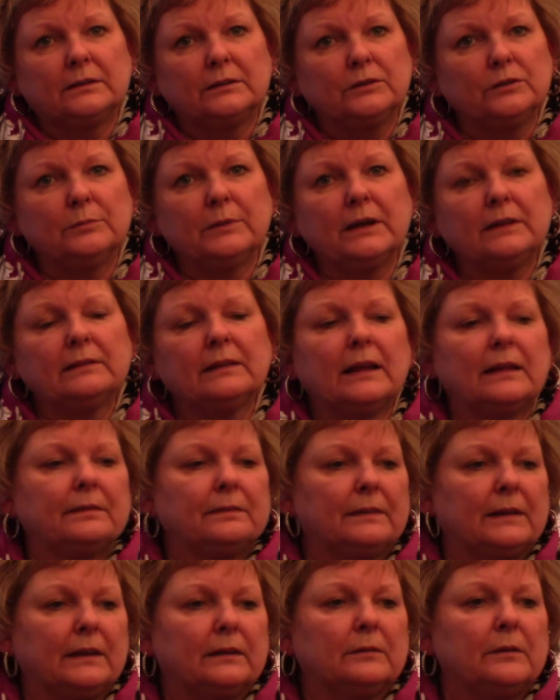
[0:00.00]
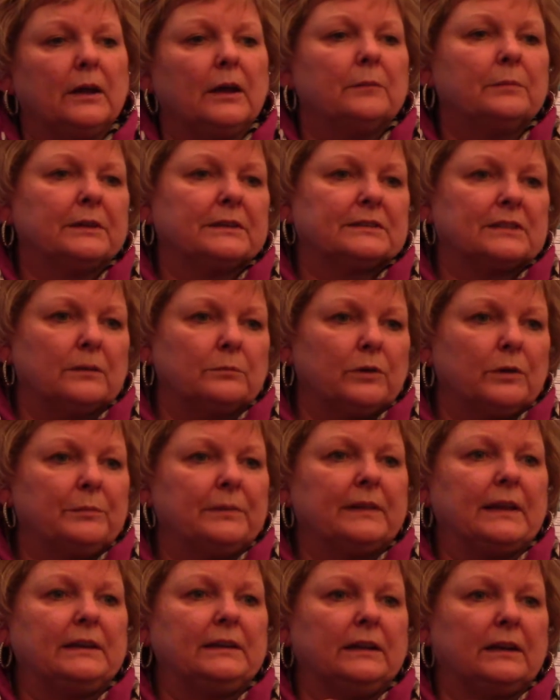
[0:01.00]
You might not think, but some women,
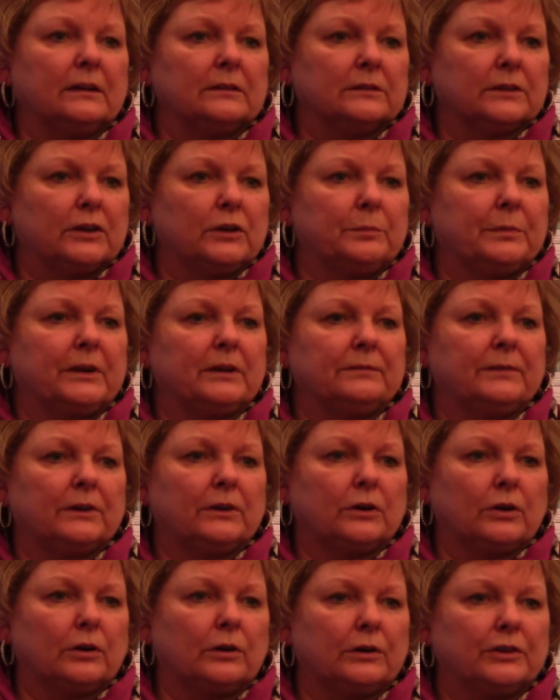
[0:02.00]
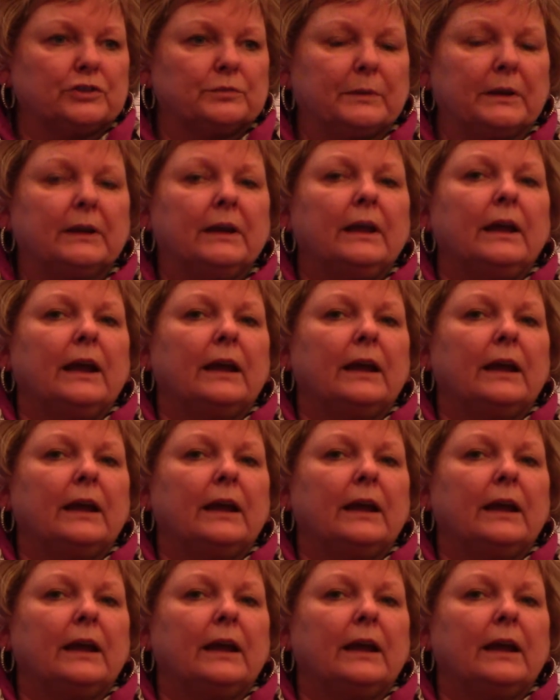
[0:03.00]
they need a little bit of encouragement,